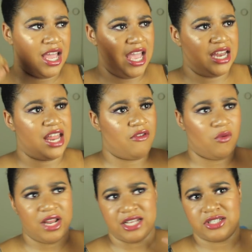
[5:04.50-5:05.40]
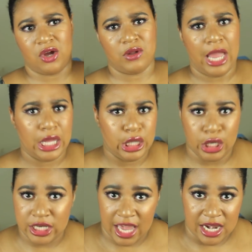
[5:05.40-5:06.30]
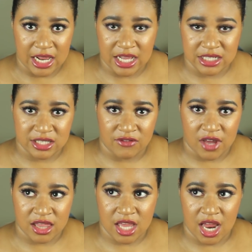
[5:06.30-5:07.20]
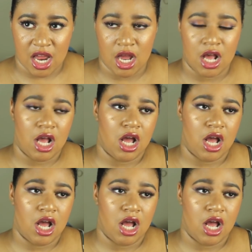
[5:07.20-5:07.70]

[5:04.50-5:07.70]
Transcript: and everyone has to go like look at it and stuff like that.